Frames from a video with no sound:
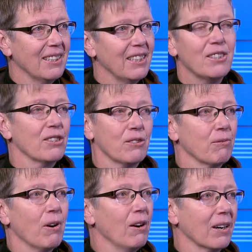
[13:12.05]
it's just
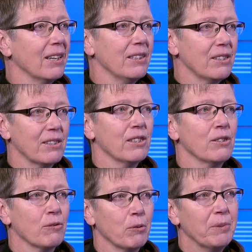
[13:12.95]
wrong and the
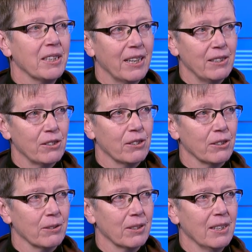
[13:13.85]
decisions will be against you